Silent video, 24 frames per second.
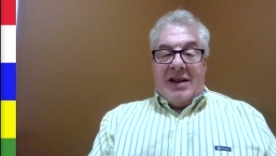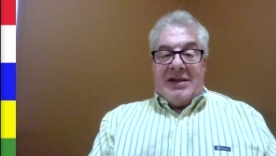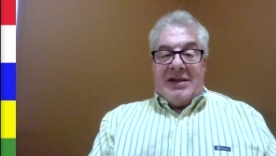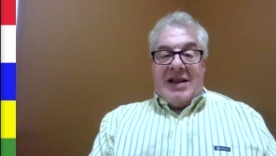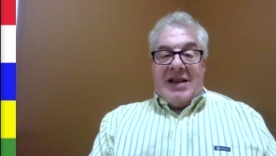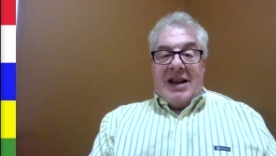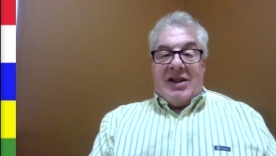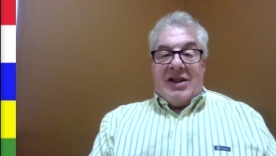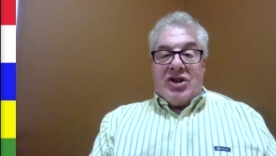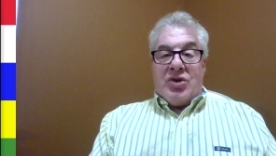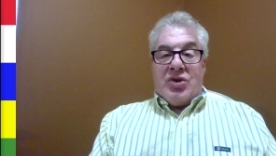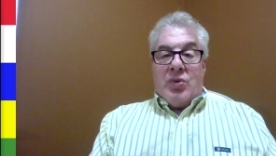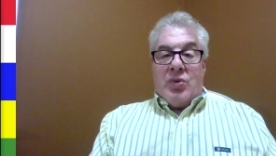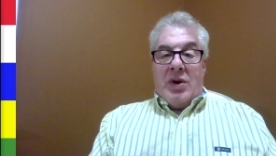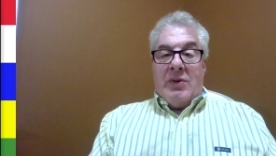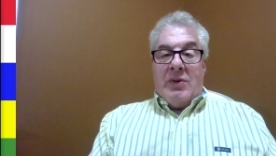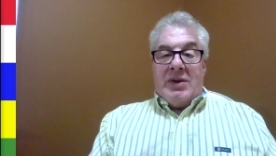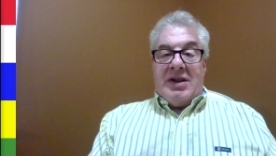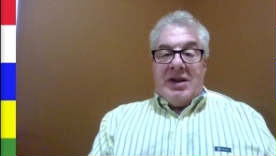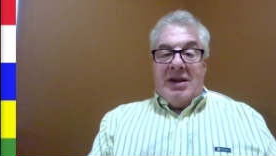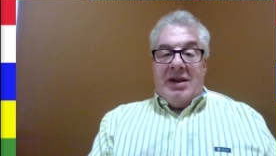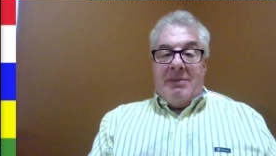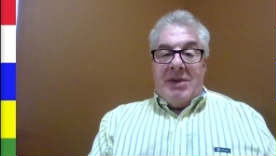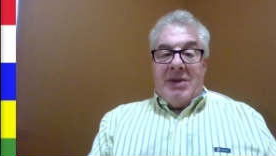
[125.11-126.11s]
Take a swing
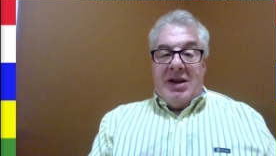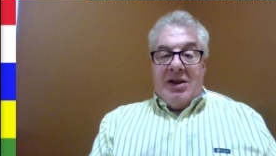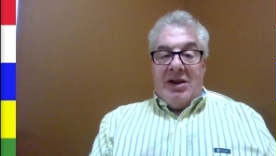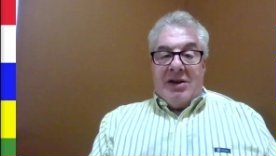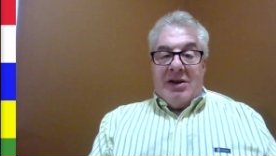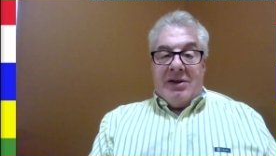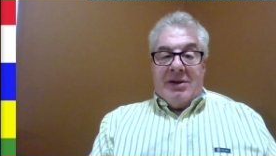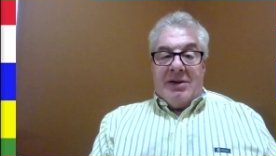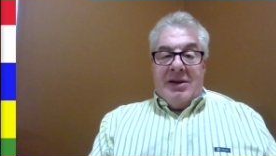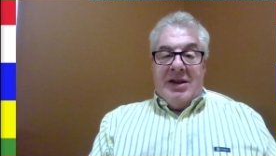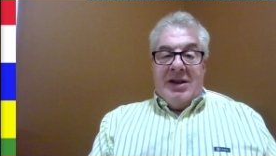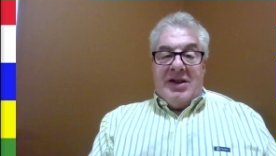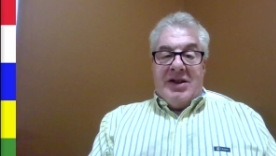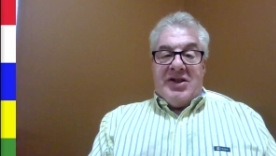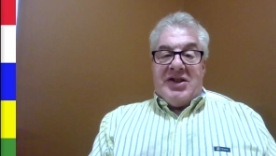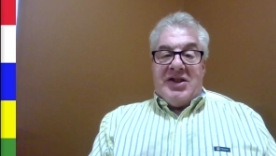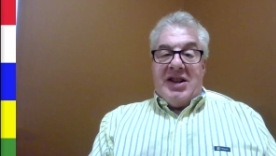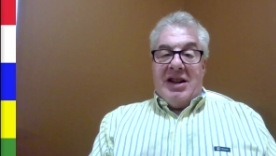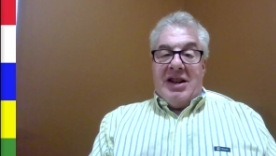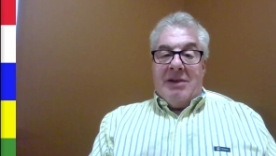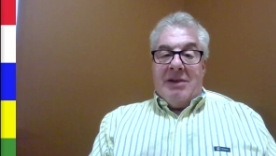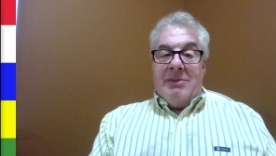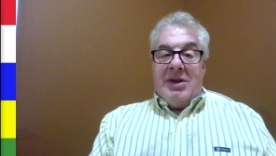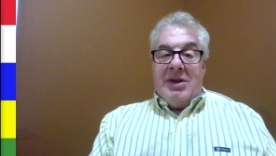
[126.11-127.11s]
with him here.
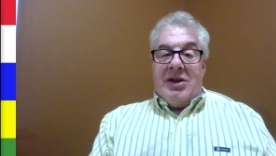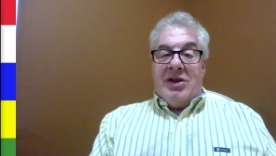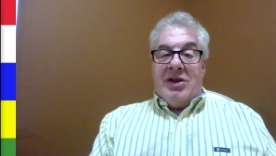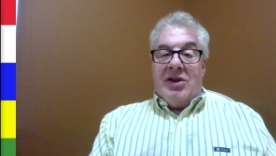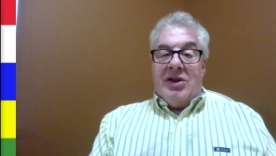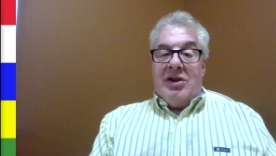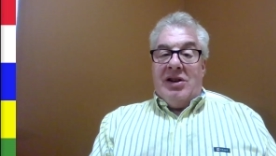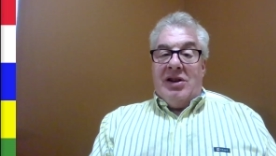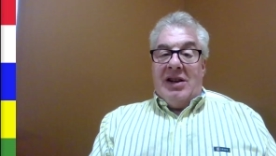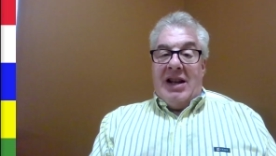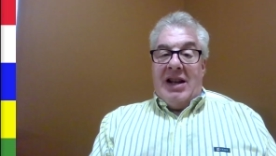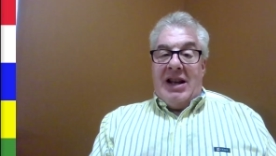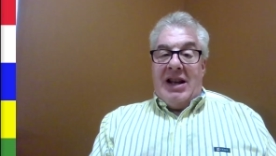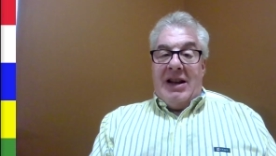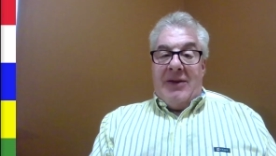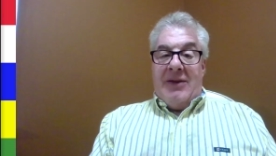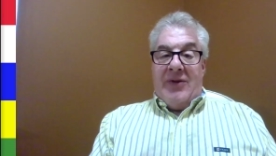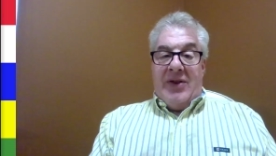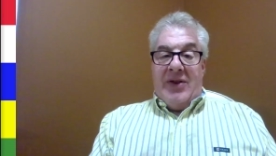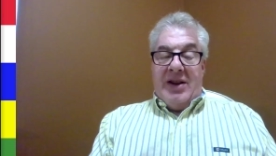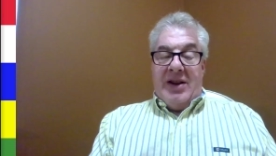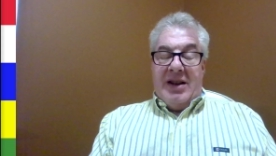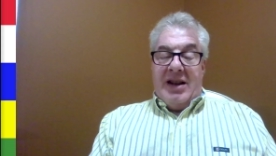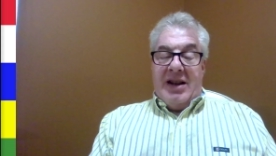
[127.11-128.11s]
Siegelman could
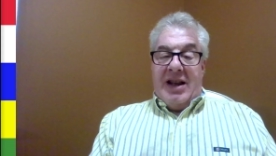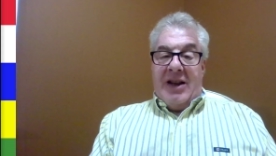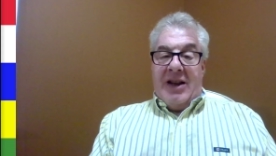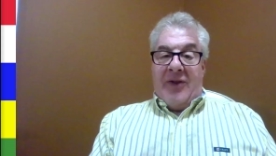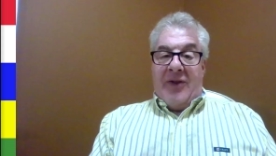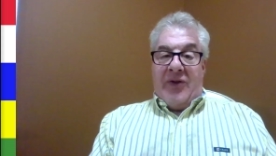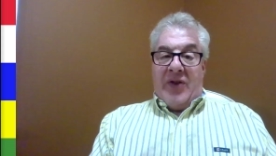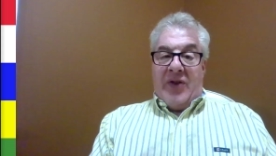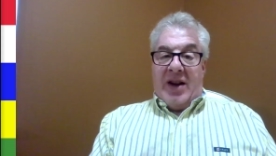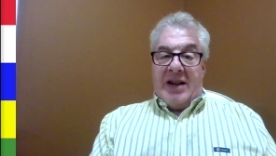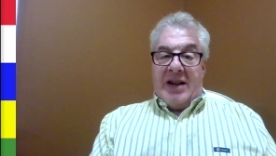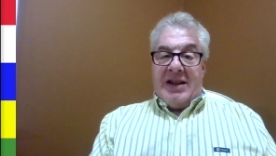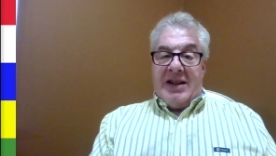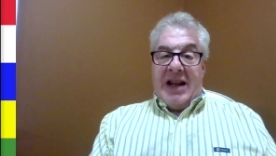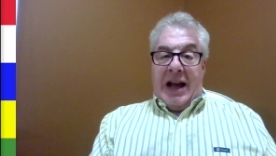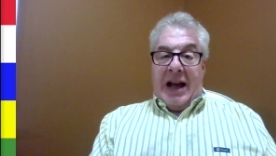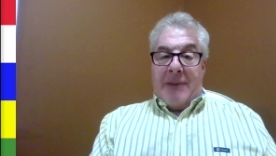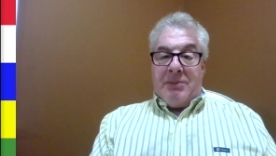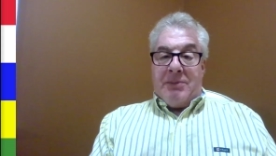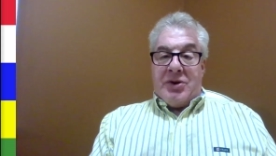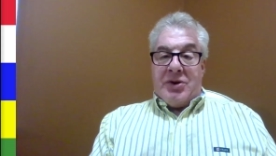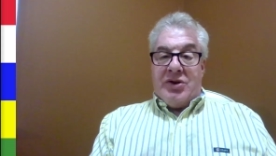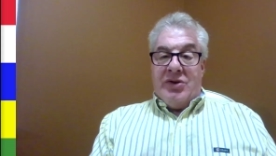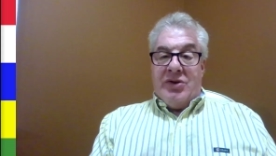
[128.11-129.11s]
leave if the
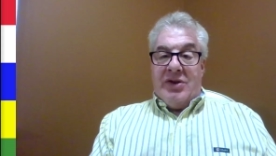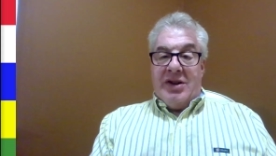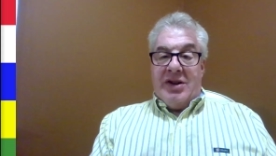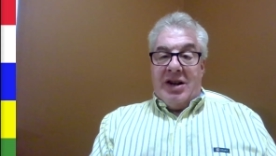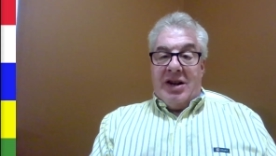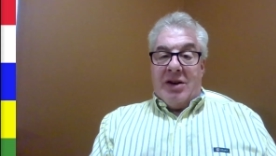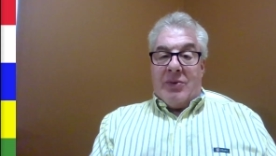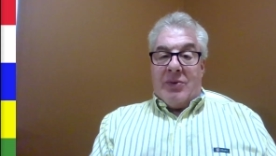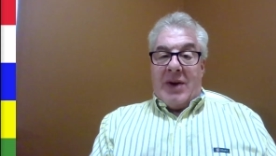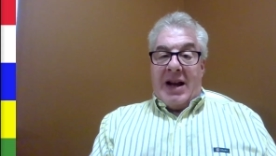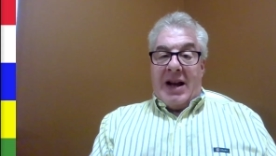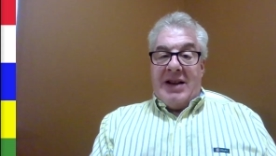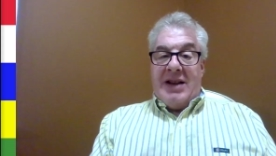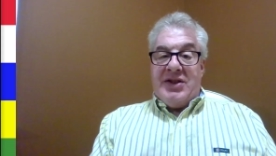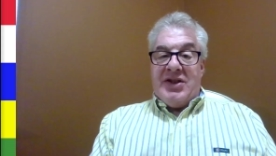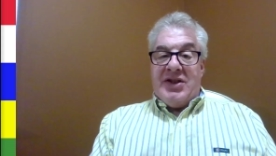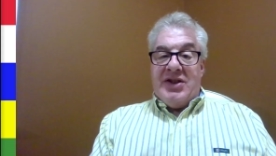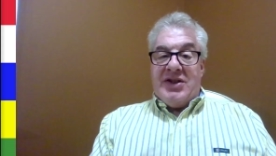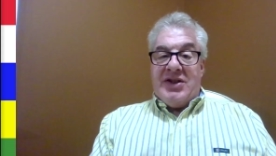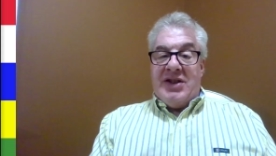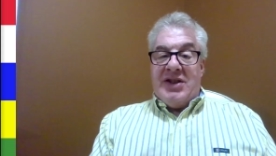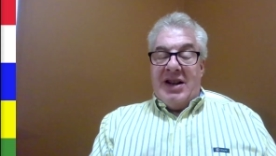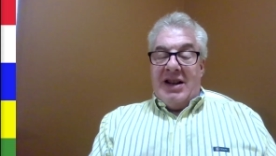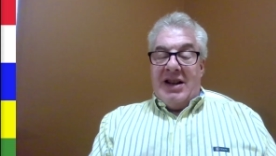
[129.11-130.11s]
opportunity
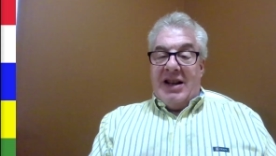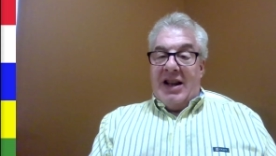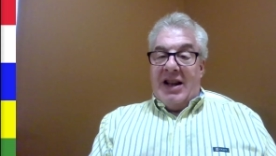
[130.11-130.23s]
arises.